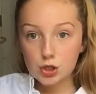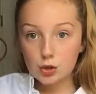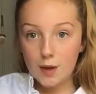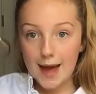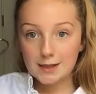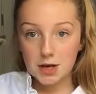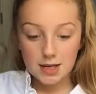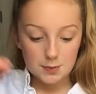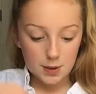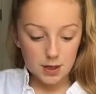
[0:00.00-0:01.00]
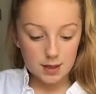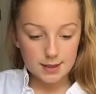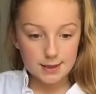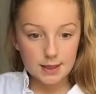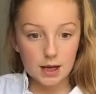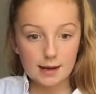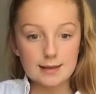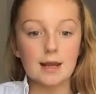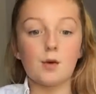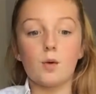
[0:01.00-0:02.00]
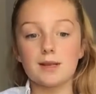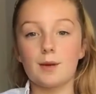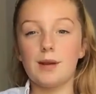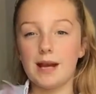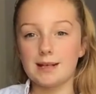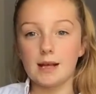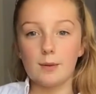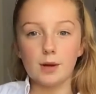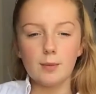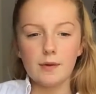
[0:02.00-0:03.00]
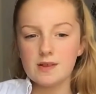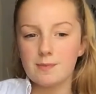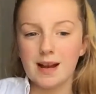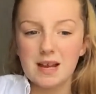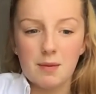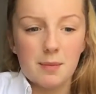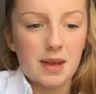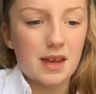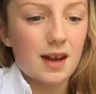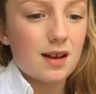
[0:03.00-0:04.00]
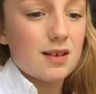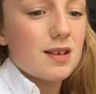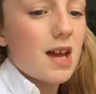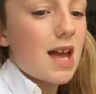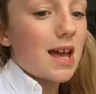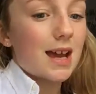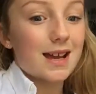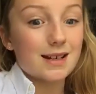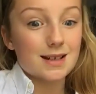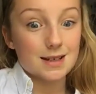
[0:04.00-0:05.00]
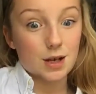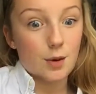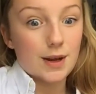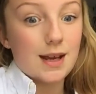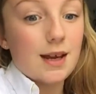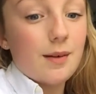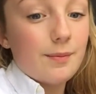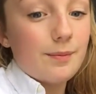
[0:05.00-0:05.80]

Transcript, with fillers: two hair ties because, like I said, always come in handy. I'm going to put this back in my PE kit because it doesn't go in here.